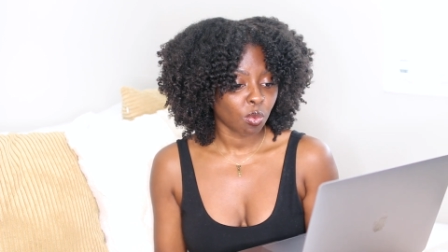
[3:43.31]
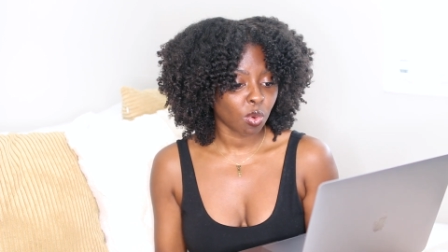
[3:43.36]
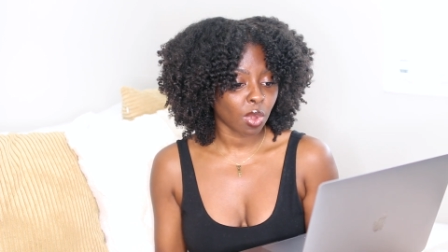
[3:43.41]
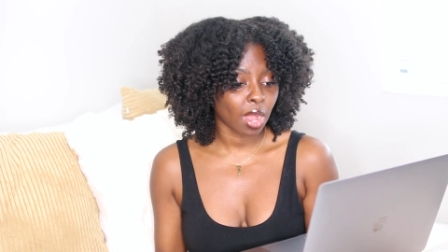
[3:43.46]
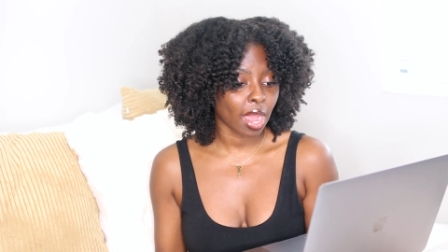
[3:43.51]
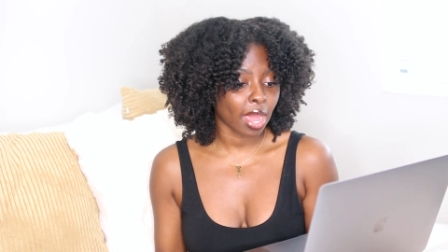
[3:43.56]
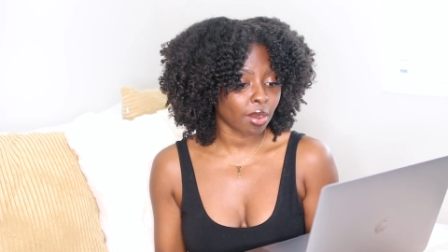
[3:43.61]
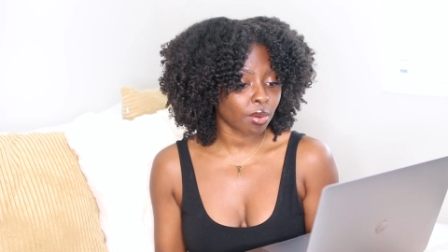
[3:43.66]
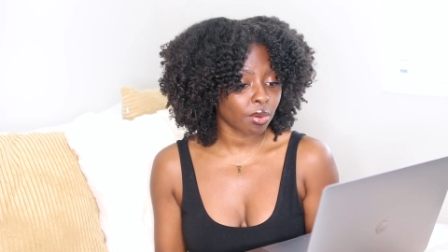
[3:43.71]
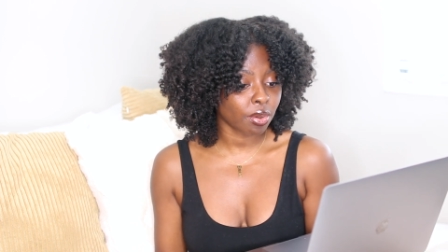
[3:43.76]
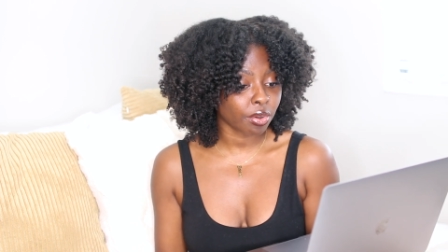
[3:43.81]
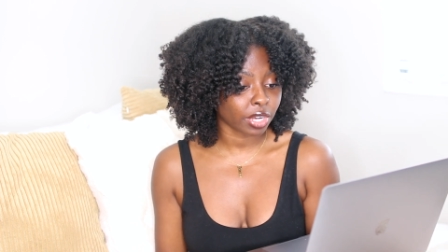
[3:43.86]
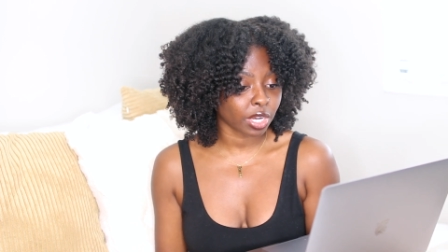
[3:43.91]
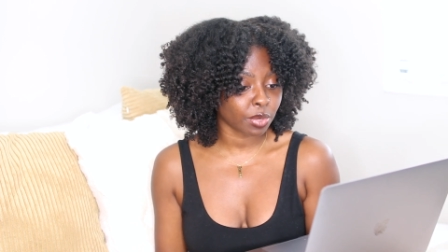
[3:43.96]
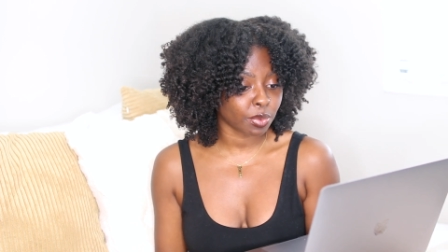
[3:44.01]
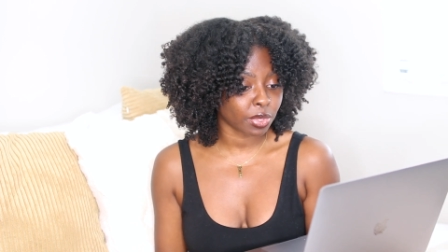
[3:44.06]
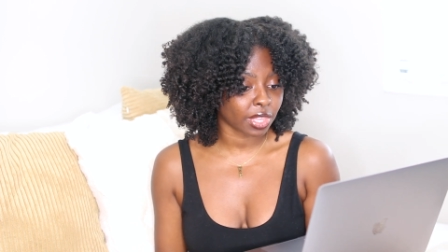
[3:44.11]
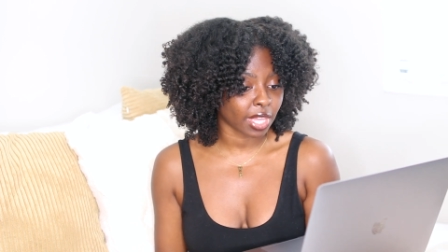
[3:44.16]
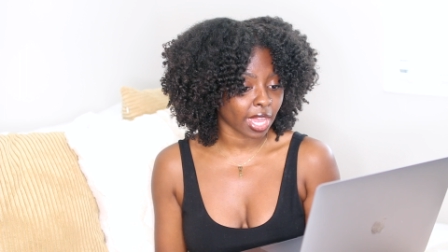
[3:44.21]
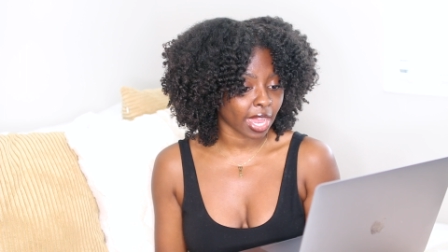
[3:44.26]
Well, I don't
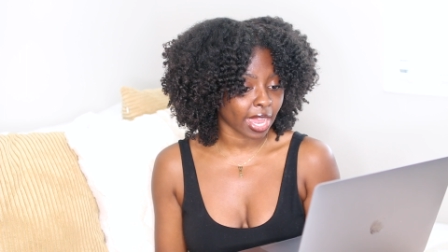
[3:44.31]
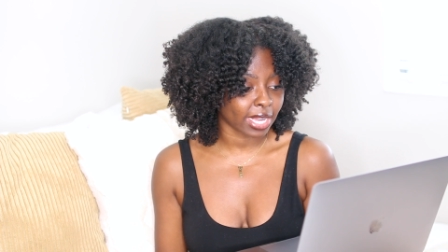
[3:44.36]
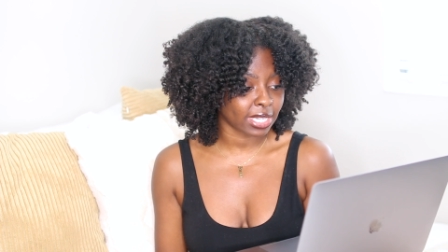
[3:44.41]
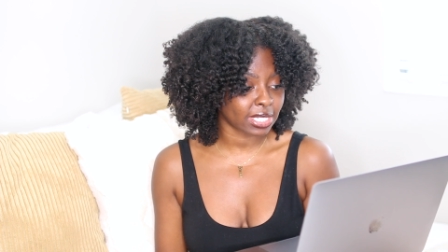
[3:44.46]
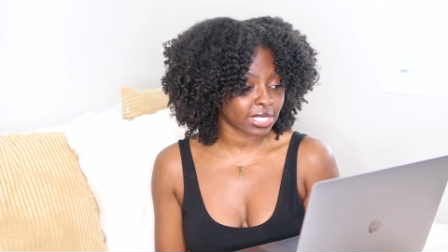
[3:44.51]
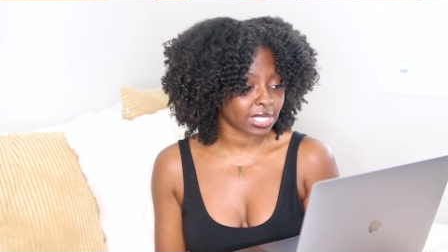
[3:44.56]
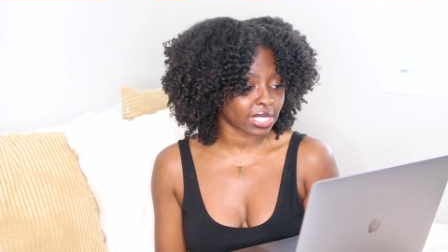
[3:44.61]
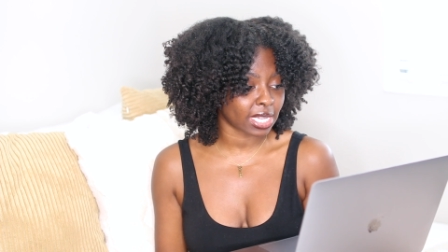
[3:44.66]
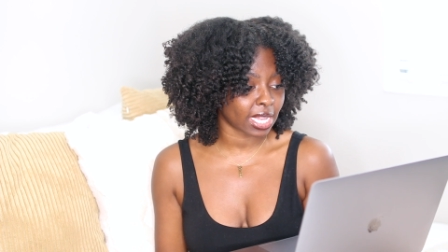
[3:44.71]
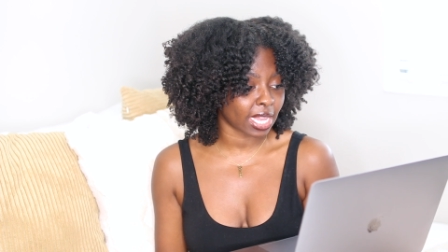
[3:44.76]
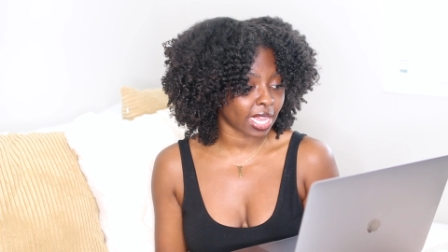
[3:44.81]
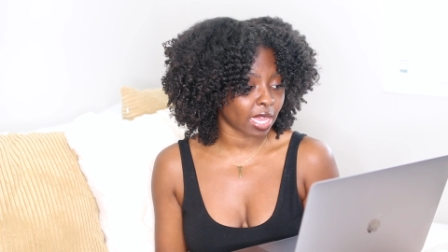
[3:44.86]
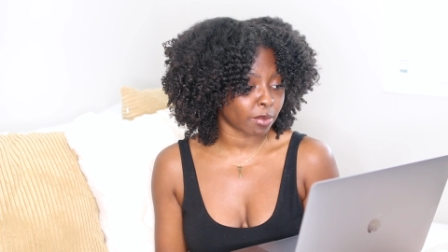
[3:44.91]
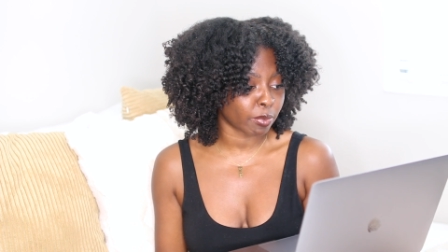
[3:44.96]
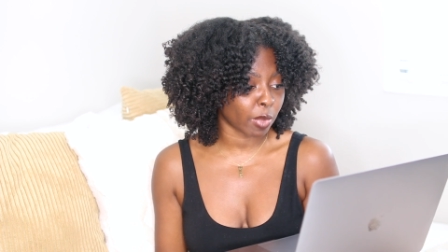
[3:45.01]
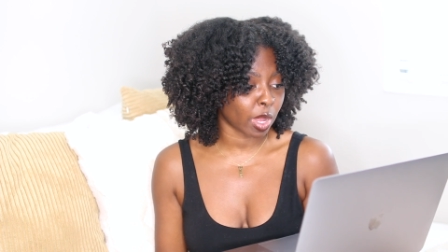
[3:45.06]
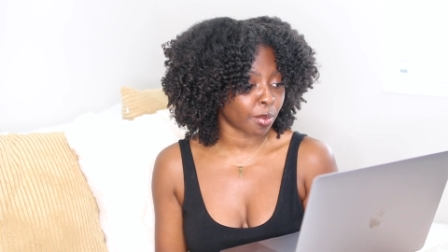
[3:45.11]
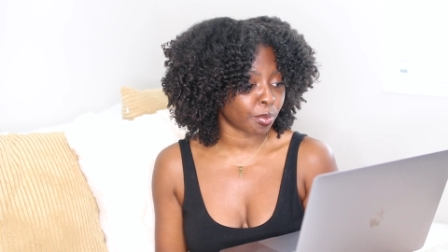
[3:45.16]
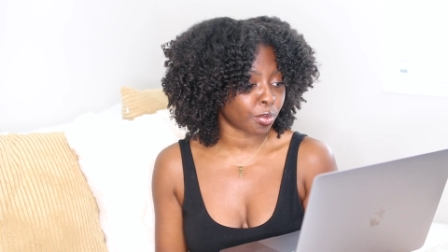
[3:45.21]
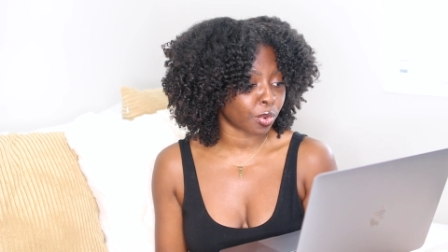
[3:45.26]
agree with that.
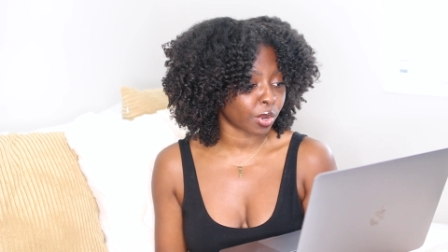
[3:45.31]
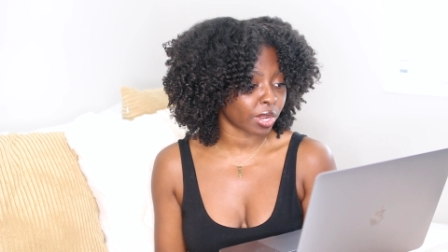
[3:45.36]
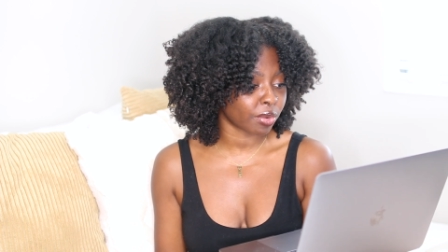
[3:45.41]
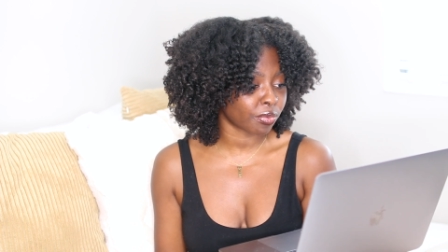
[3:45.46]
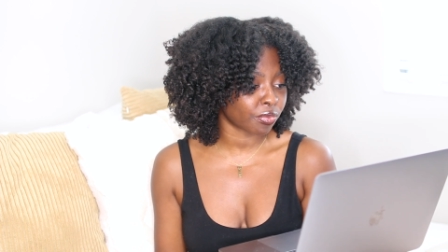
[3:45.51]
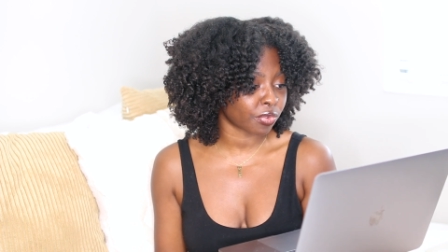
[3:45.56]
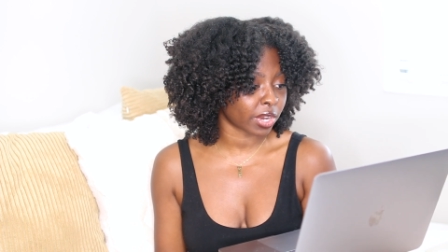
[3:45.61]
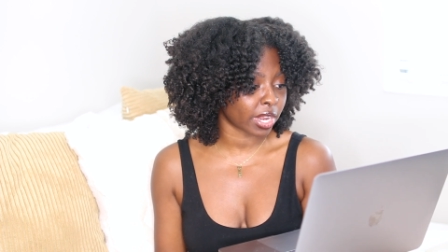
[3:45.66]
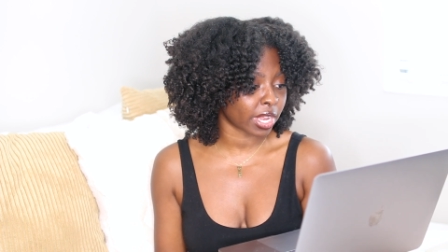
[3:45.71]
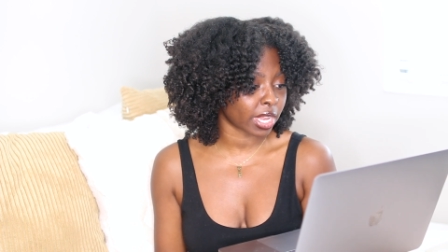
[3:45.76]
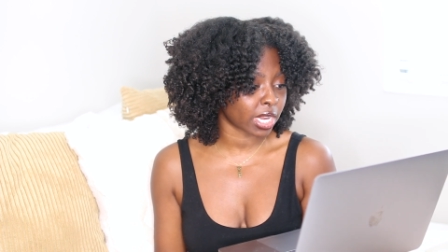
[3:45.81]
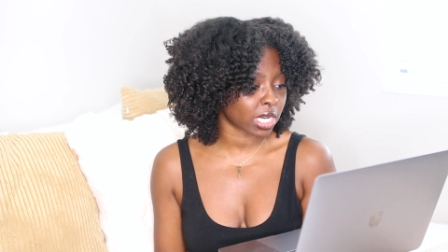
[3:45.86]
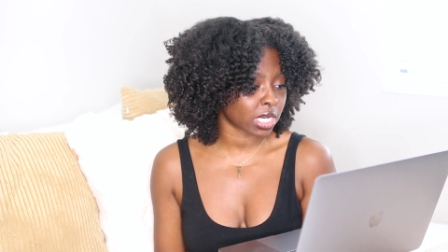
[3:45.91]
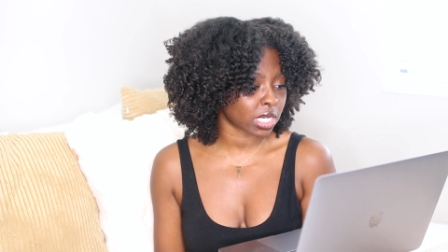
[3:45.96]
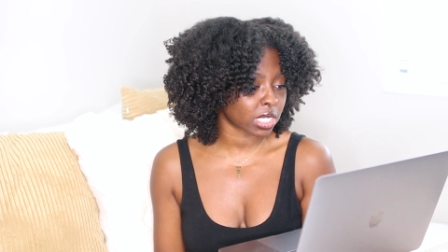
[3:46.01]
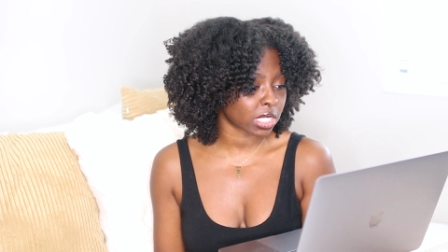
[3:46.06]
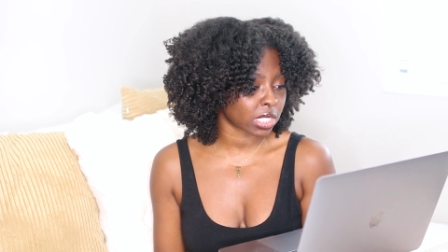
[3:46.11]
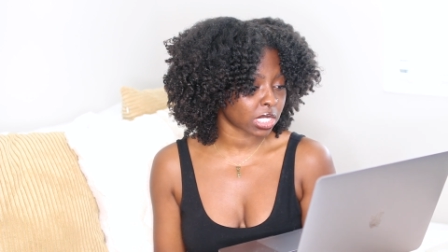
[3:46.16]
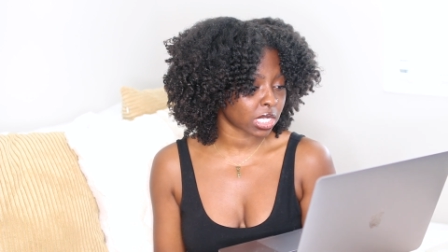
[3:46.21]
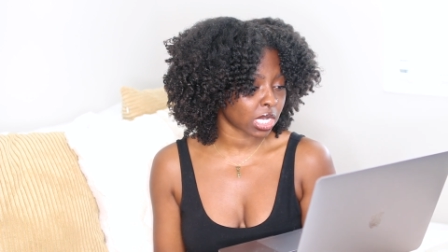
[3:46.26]
And my
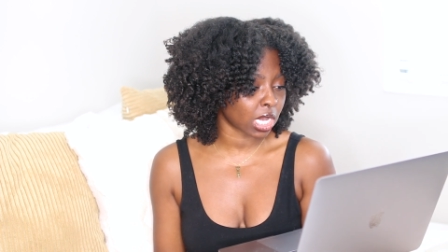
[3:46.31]
boyfriend,